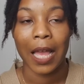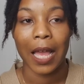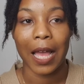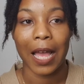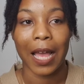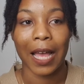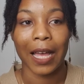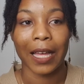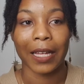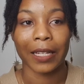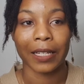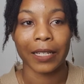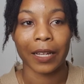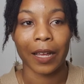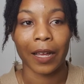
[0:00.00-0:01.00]

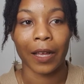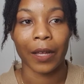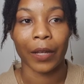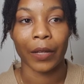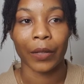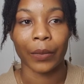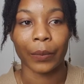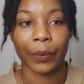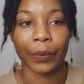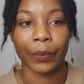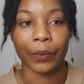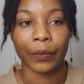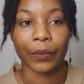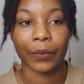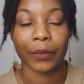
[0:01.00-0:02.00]
and
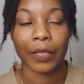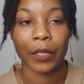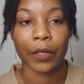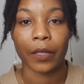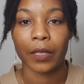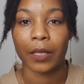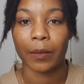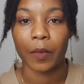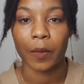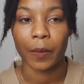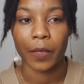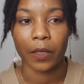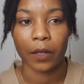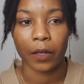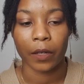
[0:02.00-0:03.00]
so those symptoms
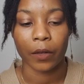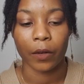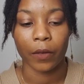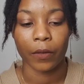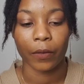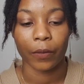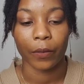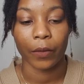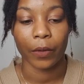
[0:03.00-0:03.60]
started off.